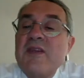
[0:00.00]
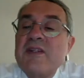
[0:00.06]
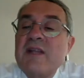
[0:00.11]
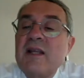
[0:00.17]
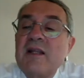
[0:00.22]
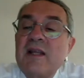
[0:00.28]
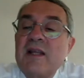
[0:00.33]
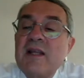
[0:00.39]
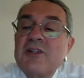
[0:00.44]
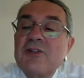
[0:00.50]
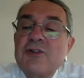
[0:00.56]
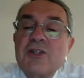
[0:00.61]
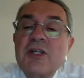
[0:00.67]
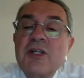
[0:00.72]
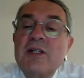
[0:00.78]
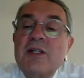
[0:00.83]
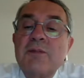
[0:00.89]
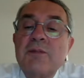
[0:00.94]
And these are
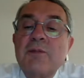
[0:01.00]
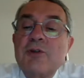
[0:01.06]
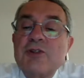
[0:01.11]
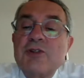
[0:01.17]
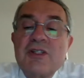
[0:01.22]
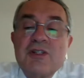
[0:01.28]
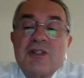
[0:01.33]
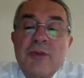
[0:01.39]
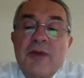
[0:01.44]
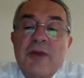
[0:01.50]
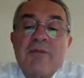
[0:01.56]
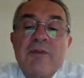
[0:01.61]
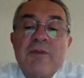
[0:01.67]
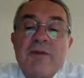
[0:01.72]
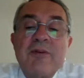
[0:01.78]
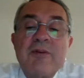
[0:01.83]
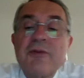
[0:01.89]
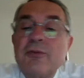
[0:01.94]
the associated
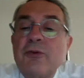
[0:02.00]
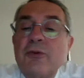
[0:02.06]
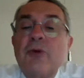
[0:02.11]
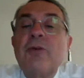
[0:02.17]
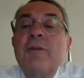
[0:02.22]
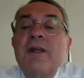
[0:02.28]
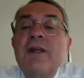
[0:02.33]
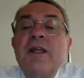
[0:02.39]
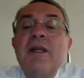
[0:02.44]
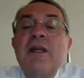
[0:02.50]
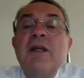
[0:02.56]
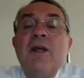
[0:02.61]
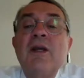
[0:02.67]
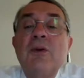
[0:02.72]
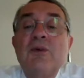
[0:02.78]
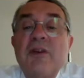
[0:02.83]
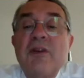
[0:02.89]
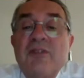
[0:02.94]
procedures we have been
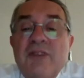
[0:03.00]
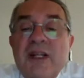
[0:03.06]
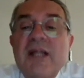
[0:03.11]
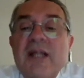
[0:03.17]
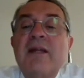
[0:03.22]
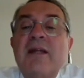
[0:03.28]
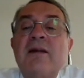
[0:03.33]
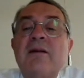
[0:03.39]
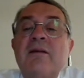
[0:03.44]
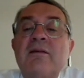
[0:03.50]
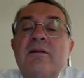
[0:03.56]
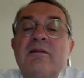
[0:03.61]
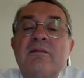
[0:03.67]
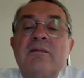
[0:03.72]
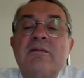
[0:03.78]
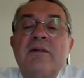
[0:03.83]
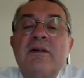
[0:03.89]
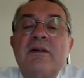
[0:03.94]
performing. We have
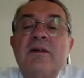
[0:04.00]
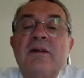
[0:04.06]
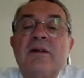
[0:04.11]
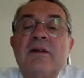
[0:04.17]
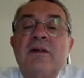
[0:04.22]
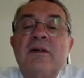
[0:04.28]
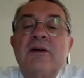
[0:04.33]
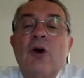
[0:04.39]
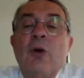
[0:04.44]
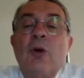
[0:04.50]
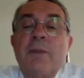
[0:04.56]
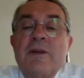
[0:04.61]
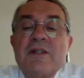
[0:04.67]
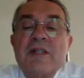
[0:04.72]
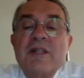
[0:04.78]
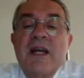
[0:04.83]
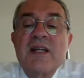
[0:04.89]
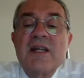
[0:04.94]
done
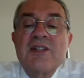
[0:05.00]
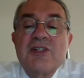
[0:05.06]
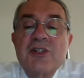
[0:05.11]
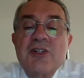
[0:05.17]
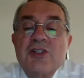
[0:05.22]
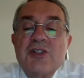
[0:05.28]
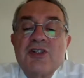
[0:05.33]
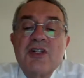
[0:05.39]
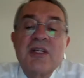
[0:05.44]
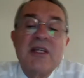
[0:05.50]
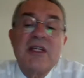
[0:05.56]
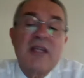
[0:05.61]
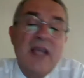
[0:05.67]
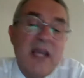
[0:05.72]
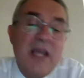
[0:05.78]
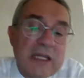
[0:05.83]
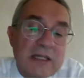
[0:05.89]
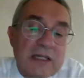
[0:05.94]
open sky
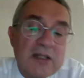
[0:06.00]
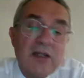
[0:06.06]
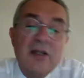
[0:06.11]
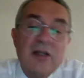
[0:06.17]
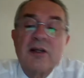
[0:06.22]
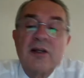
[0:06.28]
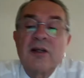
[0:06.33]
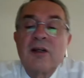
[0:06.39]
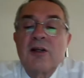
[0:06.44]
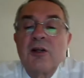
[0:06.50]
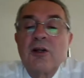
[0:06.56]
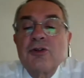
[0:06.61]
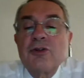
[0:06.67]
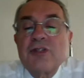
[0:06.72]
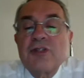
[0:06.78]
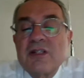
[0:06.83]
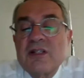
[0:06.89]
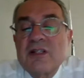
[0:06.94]
surgery and
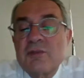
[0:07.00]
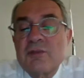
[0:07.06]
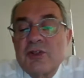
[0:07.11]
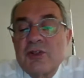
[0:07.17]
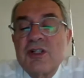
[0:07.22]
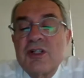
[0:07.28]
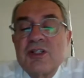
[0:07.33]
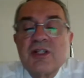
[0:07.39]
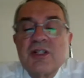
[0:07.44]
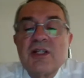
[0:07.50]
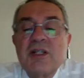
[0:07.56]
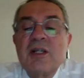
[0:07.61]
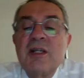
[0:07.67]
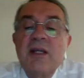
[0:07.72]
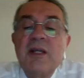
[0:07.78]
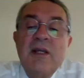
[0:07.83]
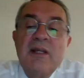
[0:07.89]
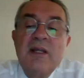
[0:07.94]
closed system
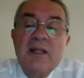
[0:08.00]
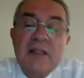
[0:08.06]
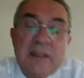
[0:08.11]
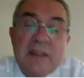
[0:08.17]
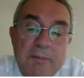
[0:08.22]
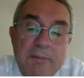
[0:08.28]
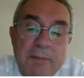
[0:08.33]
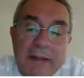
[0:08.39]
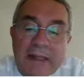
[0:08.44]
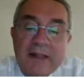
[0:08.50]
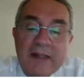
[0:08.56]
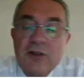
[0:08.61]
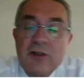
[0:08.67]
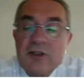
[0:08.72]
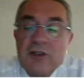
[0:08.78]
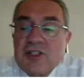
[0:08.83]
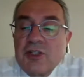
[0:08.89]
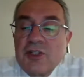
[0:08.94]
surgery,
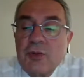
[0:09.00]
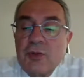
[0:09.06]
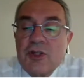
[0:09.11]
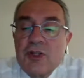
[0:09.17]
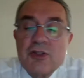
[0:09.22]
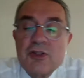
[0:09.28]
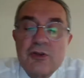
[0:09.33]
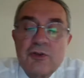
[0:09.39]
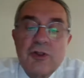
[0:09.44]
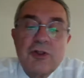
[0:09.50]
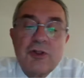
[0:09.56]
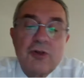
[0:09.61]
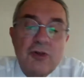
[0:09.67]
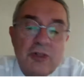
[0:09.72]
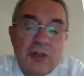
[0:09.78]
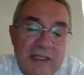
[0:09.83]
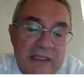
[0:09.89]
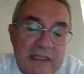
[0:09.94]
depending on the situation
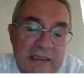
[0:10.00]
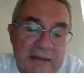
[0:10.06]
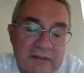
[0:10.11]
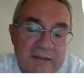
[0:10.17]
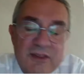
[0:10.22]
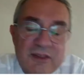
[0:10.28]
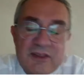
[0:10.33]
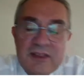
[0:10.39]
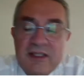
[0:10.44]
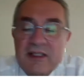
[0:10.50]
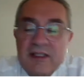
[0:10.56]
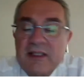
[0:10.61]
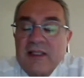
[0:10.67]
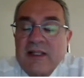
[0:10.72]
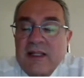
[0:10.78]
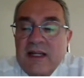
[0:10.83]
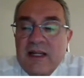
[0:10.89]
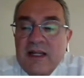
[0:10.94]
of the cornea.
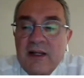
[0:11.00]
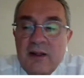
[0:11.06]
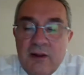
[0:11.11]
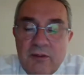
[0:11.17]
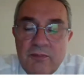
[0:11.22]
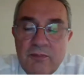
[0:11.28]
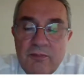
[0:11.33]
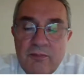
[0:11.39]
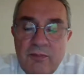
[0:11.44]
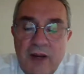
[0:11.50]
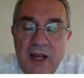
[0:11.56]
Certainly in an